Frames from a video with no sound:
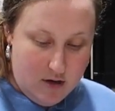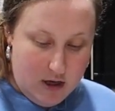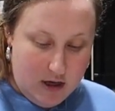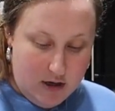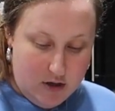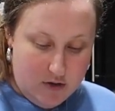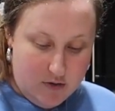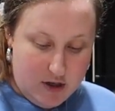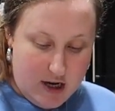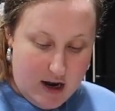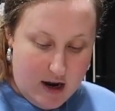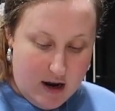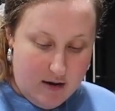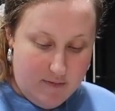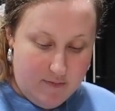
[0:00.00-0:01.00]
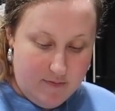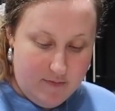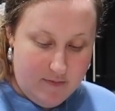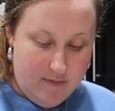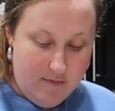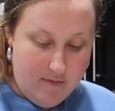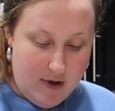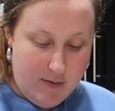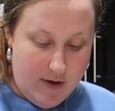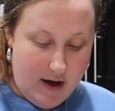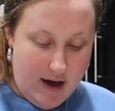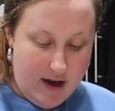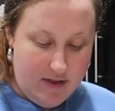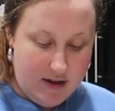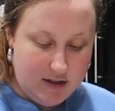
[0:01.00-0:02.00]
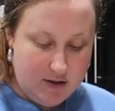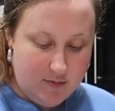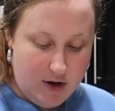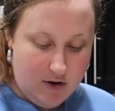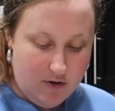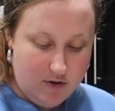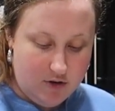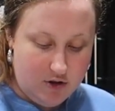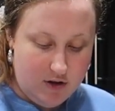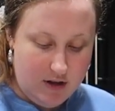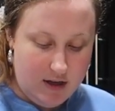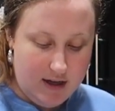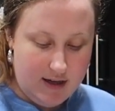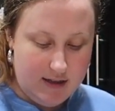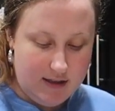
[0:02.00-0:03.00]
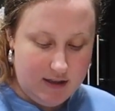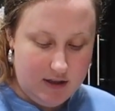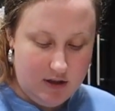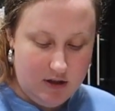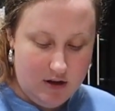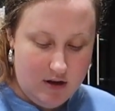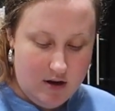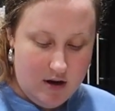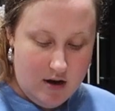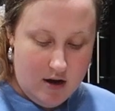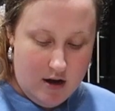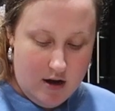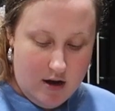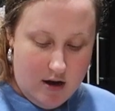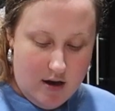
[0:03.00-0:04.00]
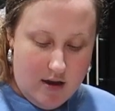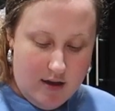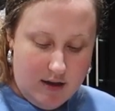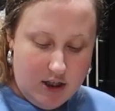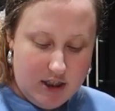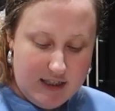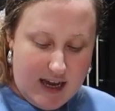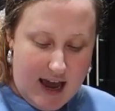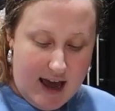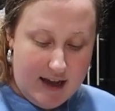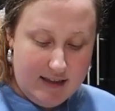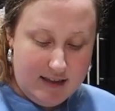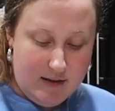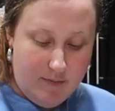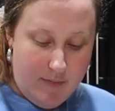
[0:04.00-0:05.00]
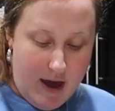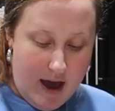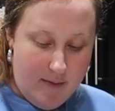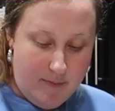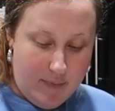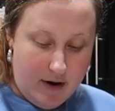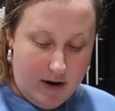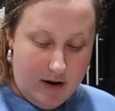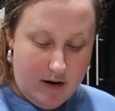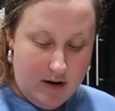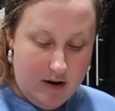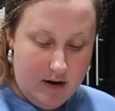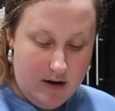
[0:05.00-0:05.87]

in due time maybe I'll add that to my grocery list. And then just add some pepper.